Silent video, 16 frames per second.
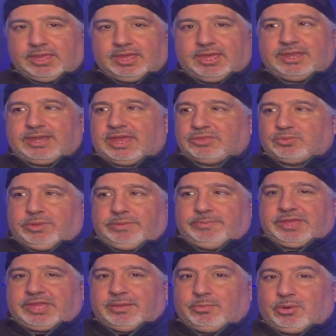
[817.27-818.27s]
And as we
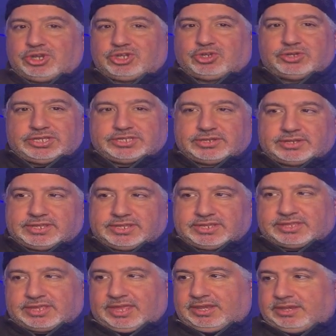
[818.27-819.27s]
become more
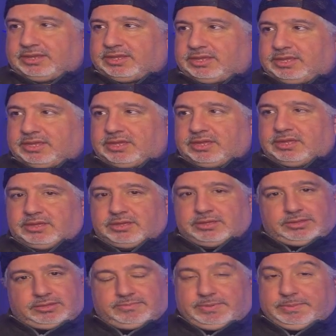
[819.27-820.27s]
traditionalist, and
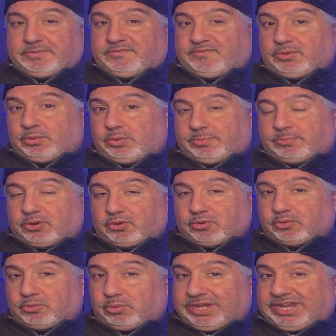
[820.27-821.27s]
people feel we,
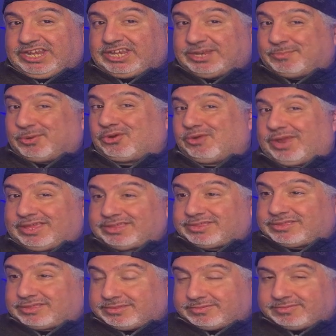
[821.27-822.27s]
we need to
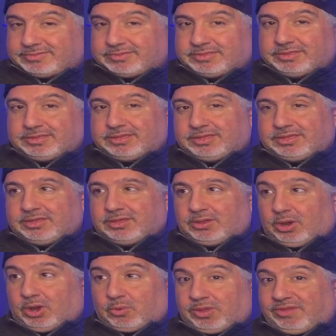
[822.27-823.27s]
progress
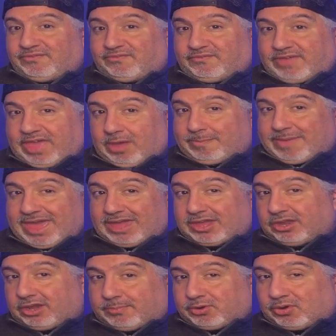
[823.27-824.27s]
or we fell back
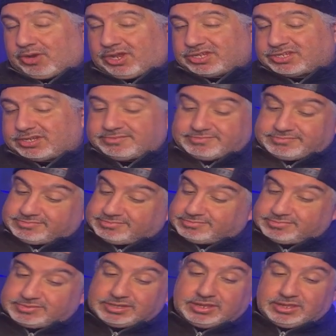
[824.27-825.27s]
in our progression,
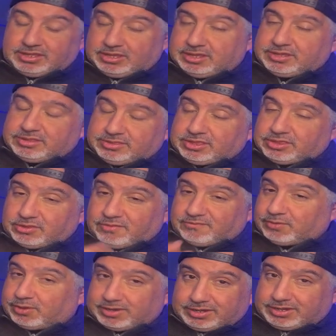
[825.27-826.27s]
then they'll
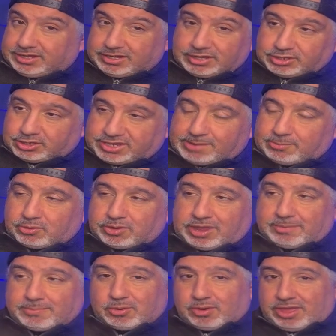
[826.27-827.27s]
vote in another
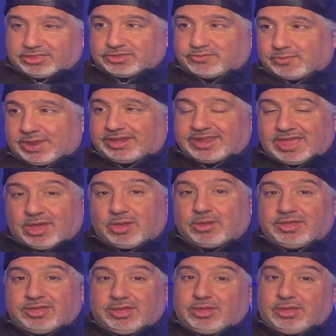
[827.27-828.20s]
Democrat. But rather, right now,